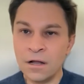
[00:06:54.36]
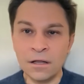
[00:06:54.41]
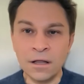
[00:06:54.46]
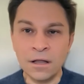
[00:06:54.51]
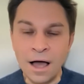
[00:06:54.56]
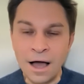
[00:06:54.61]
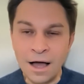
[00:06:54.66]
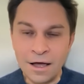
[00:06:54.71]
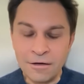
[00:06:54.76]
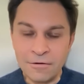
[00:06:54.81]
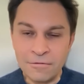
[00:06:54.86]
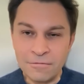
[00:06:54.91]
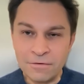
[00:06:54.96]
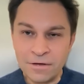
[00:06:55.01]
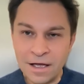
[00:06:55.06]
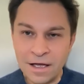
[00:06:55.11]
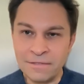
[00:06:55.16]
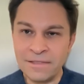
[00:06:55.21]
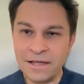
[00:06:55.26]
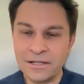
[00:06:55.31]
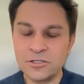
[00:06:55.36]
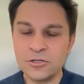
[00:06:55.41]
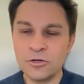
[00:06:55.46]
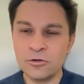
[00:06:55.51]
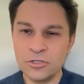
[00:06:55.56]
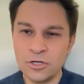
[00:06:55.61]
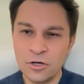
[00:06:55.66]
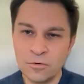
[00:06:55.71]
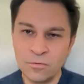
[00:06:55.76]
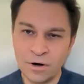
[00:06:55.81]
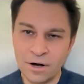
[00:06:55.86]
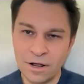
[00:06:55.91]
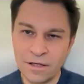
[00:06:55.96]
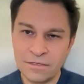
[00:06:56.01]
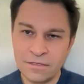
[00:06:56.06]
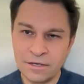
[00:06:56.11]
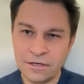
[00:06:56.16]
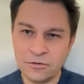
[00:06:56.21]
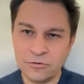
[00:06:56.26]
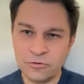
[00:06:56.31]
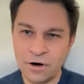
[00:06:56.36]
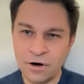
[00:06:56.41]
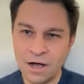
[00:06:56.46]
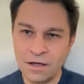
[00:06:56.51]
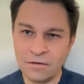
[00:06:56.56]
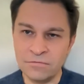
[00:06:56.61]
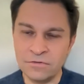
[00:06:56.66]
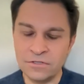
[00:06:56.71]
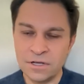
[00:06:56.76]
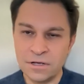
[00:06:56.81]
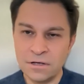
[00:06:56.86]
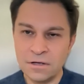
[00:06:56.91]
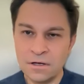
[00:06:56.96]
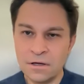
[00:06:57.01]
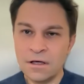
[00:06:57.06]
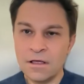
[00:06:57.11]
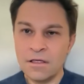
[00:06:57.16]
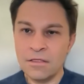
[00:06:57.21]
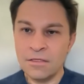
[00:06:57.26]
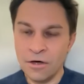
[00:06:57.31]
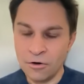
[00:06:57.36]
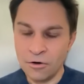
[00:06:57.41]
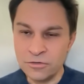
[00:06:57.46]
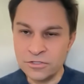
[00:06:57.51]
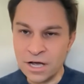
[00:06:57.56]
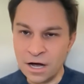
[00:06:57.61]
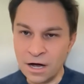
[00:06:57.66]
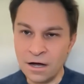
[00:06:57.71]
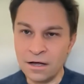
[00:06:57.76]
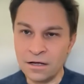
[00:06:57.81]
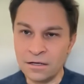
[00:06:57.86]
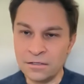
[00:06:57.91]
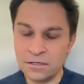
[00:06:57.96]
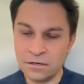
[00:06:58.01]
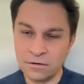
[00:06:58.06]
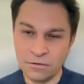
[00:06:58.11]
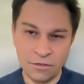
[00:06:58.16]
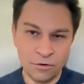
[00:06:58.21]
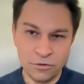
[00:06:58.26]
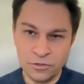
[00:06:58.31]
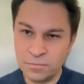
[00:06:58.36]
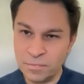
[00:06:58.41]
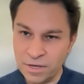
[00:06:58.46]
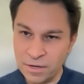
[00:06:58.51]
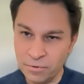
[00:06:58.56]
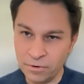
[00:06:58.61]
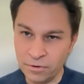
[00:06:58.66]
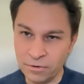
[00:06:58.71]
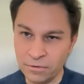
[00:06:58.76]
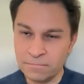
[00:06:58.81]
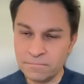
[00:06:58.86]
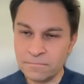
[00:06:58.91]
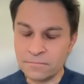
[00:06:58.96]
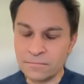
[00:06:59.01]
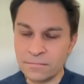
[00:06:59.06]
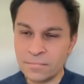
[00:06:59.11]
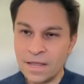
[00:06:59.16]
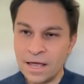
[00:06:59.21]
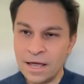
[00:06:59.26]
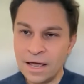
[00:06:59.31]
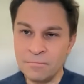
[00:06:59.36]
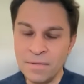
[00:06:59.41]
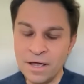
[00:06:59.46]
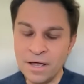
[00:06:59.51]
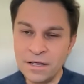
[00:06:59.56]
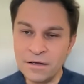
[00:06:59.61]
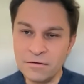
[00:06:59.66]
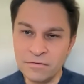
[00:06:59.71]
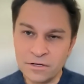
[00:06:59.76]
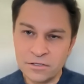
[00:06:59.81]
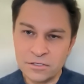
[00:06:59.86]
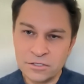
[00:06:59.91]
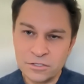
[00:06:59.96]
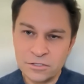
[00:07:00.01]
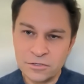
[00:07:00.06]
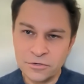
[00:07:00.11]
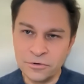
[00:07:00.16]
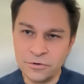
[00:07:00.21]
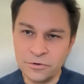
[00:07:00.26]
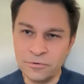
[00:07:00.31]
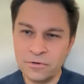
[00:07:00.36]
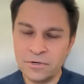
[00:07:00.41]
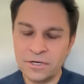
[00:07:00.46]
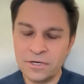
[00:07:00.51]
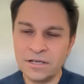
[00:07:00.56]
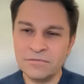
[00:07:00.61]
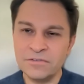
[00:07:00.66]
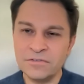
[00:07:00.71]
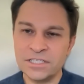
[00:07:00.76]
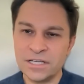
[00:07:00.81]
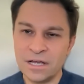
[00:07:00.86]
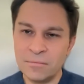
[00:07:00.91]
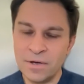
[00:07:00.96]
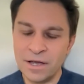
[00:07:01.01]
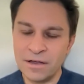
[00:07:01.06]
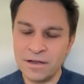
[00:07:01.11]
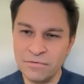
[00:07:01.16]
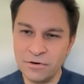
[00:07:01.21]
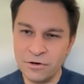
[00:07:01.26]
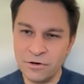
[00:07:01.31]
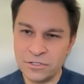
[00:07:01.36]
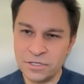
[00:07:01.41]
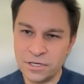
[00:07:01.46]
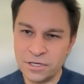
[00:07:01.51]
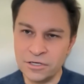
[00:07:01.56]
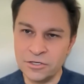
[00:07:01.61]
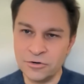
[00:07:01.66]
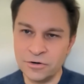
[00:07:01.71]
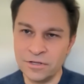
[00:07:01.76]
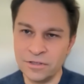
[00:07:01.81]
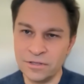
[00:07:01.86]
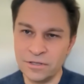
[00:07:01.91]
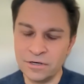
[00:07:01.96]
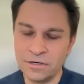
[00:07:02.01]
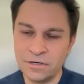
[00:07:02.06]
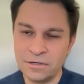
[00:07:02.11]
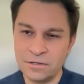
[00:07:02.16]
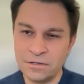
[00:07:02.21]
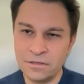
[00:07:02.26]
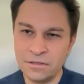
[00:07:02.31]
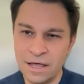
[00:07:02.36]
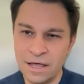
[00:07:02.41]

alive. And that's also what I think drives those guys or those people and many of us to have some adversity during the